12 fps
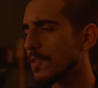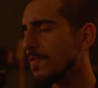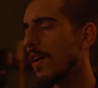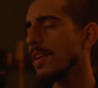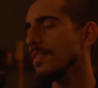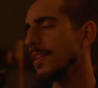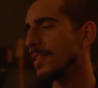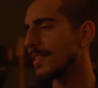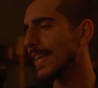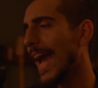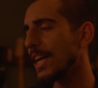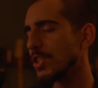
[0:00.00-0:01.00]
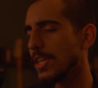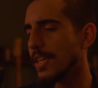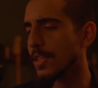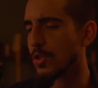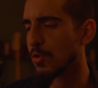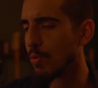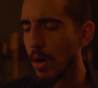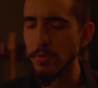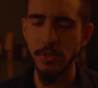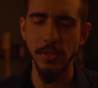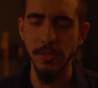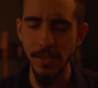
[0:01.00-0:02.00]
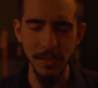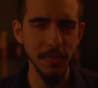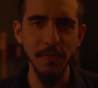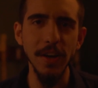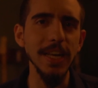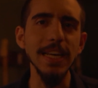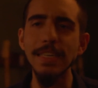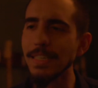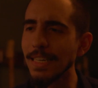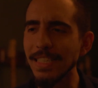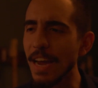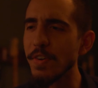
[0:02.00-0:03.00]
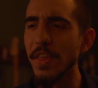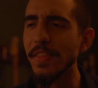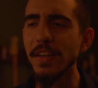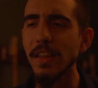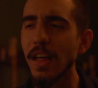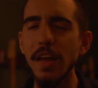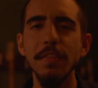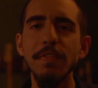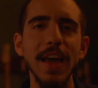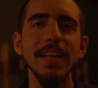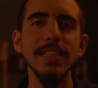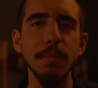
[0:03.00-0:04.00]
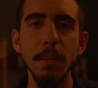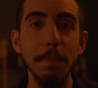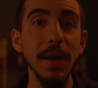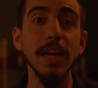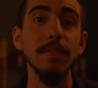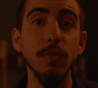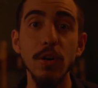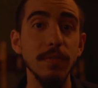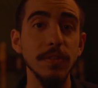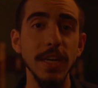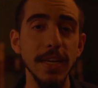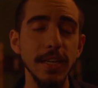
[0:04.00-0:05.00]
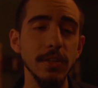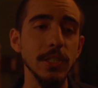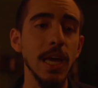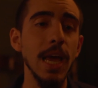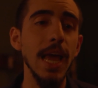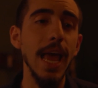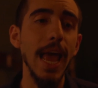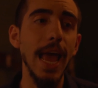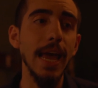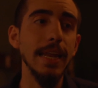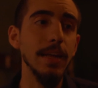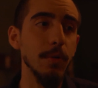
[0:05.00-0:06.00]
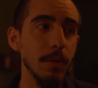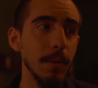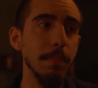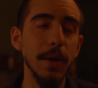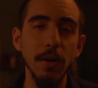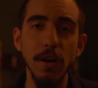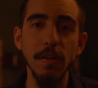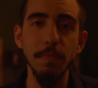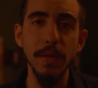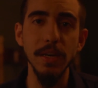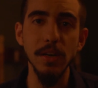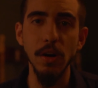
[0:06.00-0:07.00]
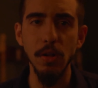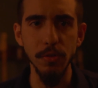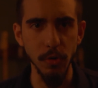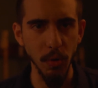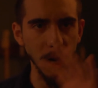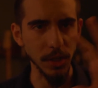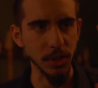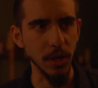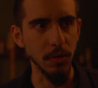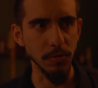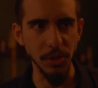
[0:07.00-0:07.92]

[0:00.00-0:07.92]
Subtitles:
fun, it's catchy, it's gross, it's funny, it's everything that a lot of fans have been begging for 10 years, and it would have been better off being called The Rock Show,